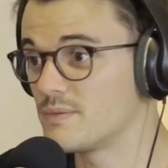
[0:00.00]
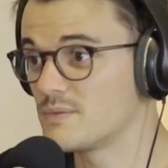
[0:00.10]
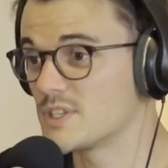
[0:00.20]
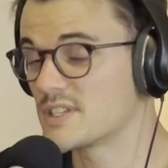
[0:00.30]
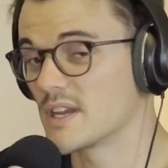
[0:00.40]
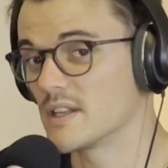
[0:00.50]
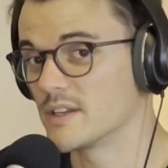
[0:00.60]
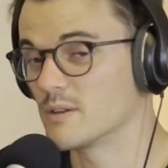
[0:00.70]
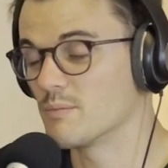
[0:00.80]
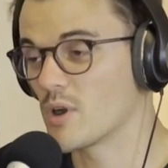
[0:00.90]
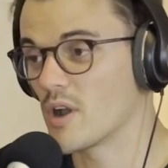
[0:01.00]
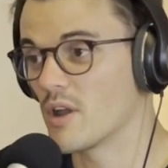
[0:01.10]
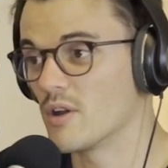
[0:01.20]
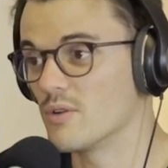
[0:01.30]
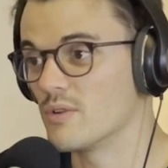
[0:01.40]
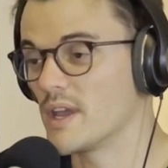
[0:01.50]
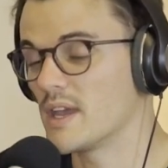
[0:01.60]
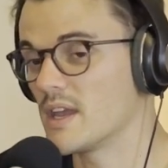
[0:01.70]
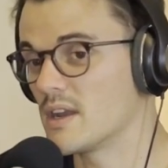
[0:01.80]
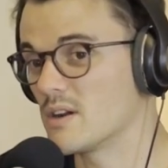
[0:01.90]
Just see our link in bio.
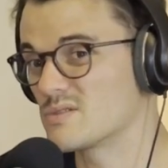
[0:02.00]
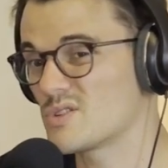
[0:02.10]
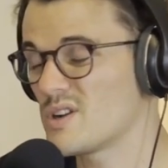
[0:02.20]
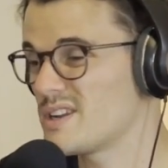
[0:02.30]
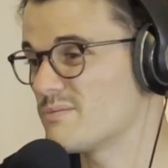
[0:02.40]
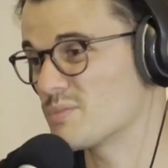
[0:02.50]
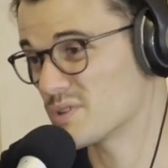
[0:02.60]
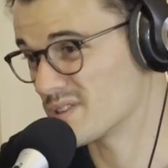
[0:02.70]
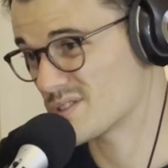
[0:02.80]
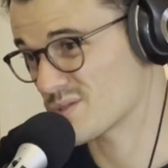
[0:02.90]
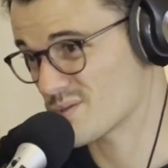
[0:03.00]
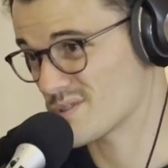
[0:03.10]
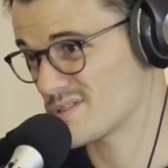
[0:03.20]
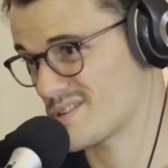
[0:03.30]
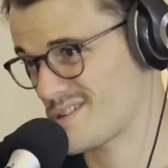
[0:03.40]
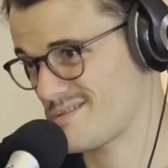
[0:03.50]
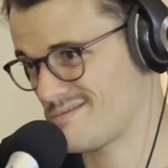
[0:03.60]
And I'll try and even put in the stories, you know.